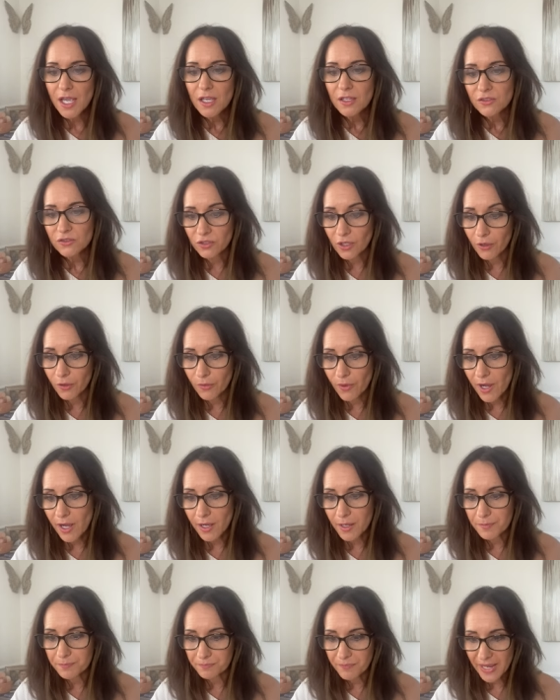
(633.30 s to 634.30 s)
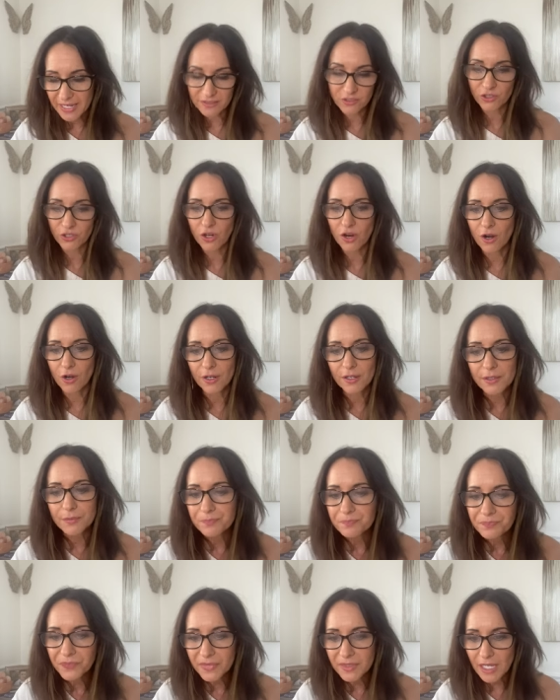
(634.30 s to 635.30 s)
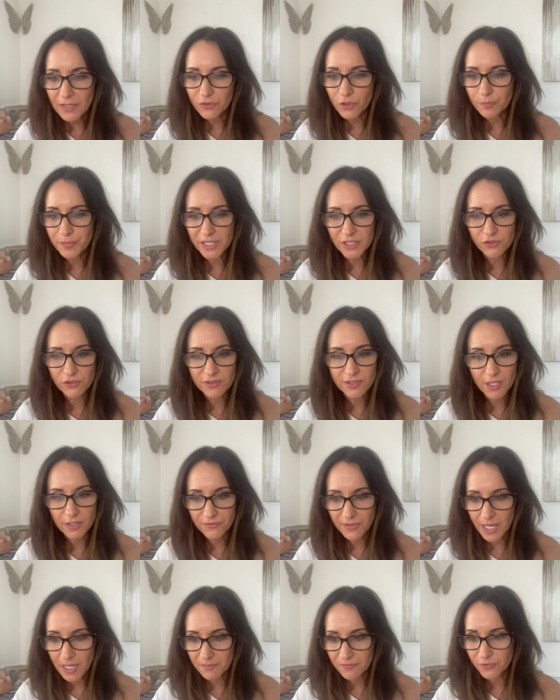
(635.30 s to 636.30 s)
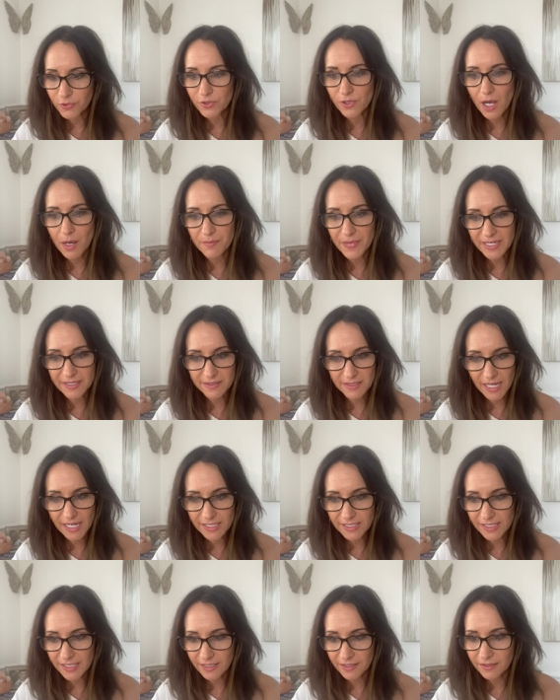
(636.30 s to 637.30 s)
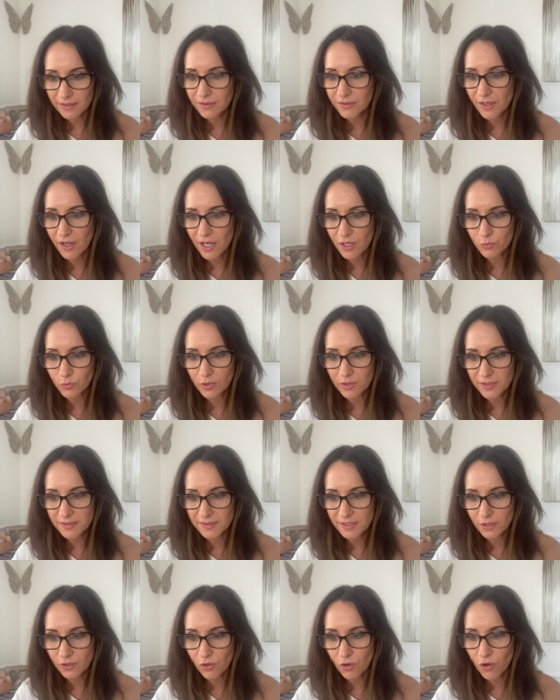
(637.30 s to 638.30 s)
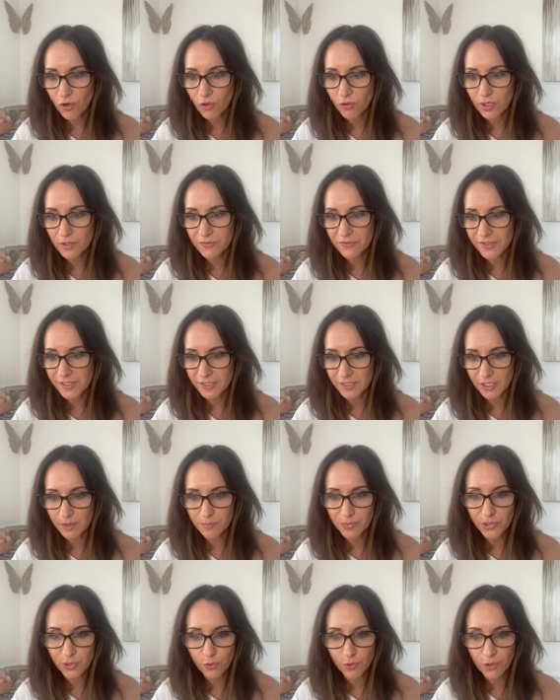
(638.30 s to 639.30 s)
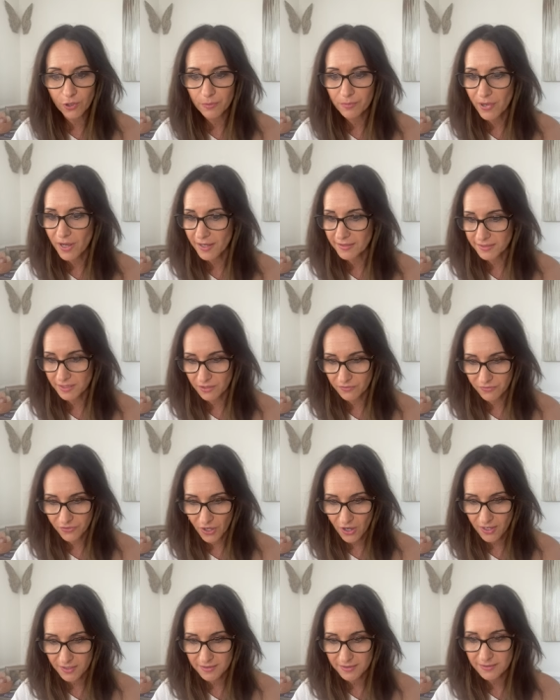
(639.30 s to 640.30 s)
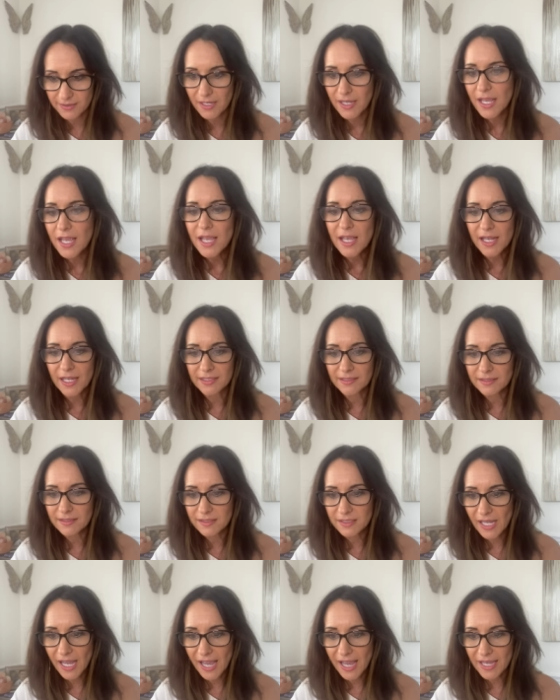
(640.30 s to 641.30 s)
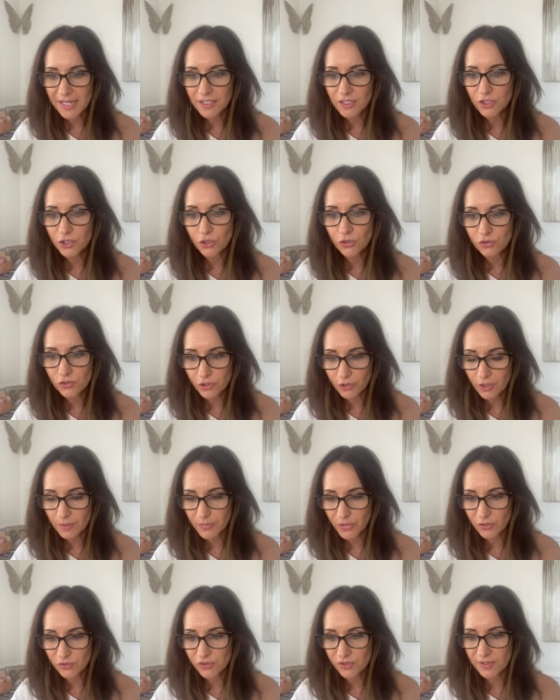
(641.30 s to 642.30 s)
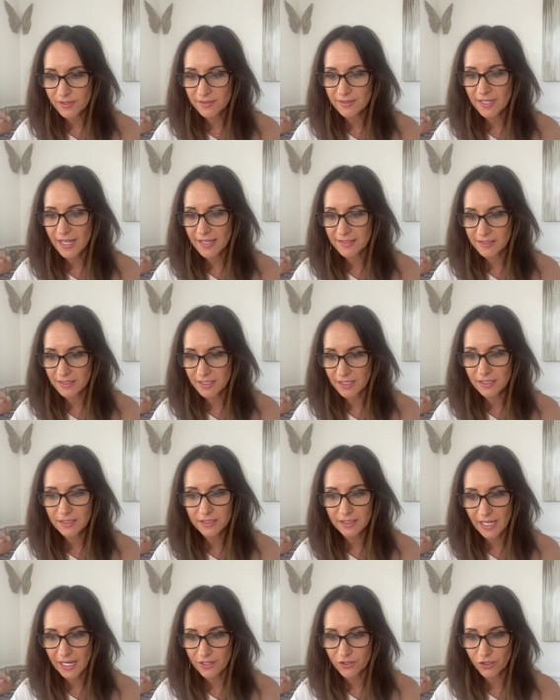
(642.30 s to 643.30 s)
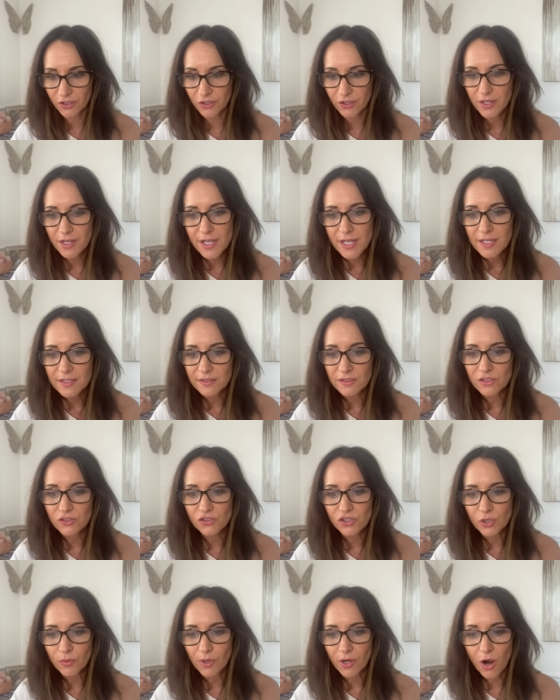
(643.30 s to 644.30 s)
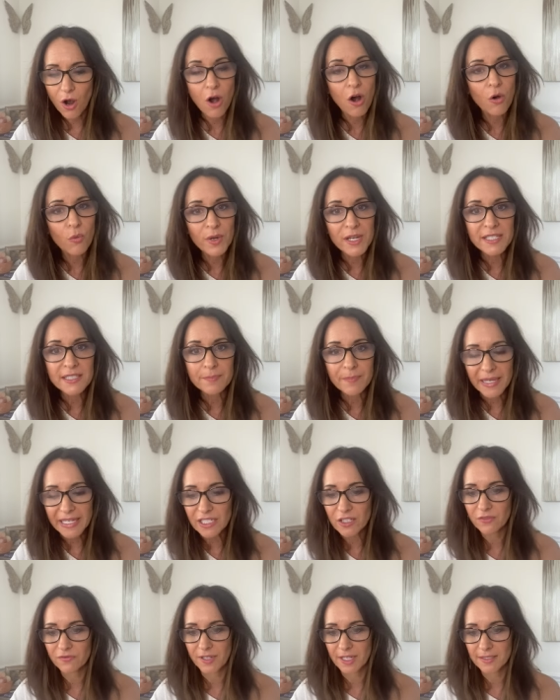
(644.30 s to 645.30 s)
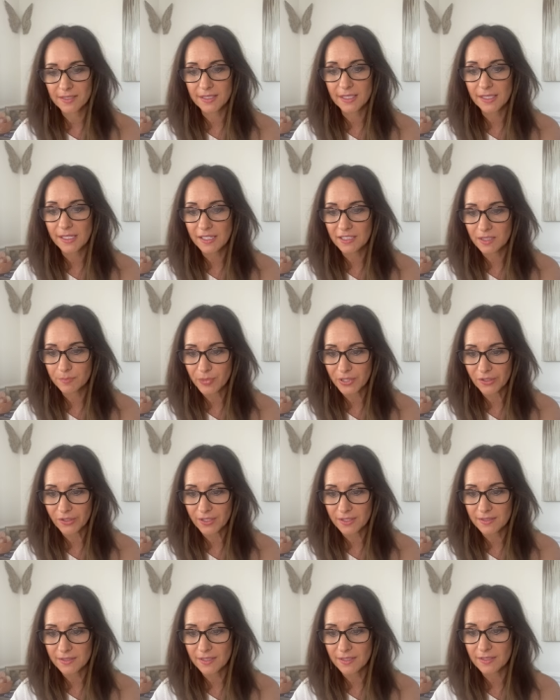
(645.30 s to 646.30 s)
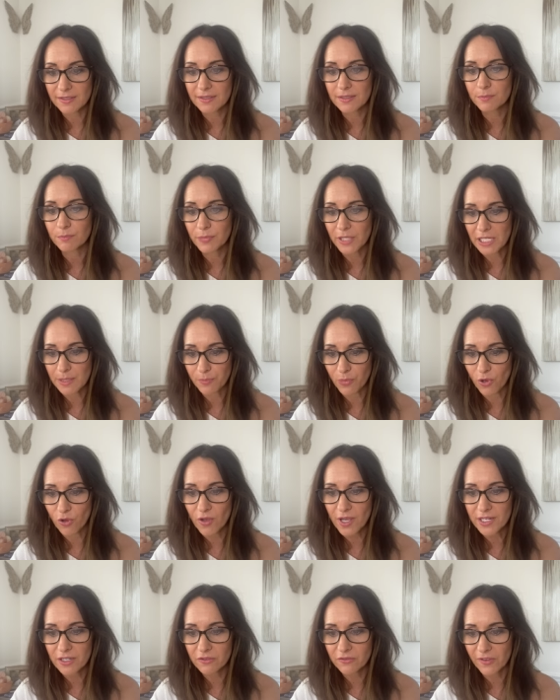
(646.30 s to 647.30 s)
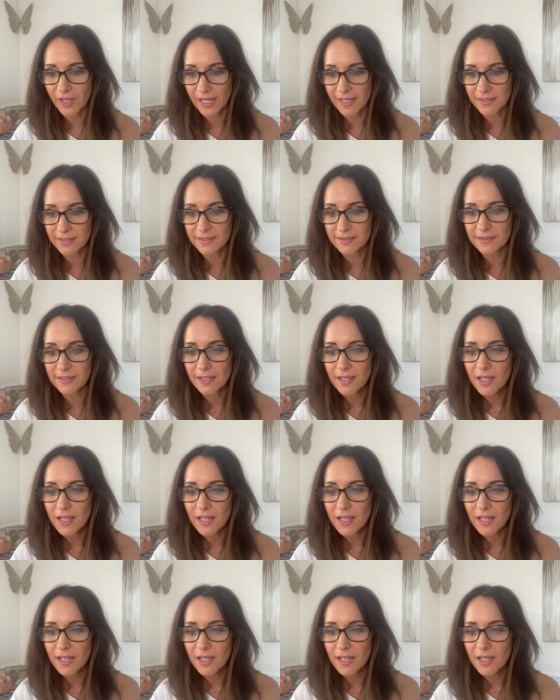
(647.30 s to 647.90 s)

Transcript: so um, back to the card never beat yourself up for not maintaining the unrealistic goal of thinking pure positive thoughts instead use your emotions as an indicator since you are always manifesting experiences people and events